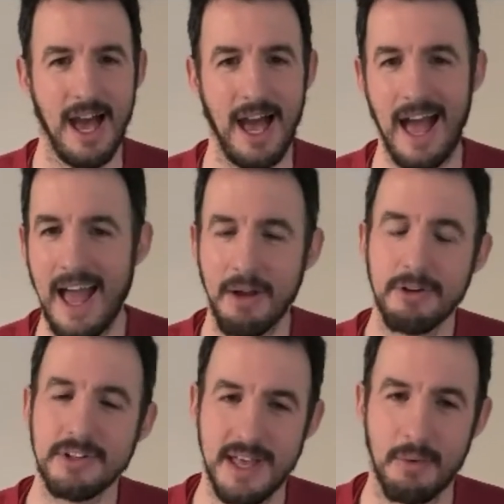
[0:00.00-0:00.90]
How
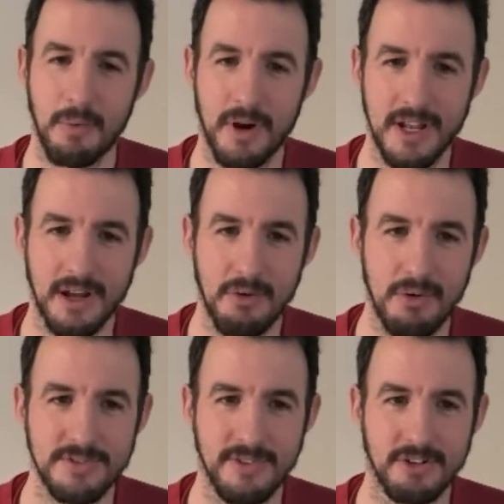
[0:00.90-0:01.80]
does that work in a
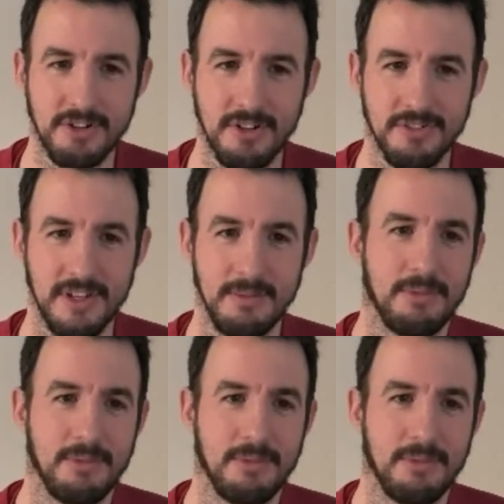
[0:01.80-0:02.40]
cross-functional team?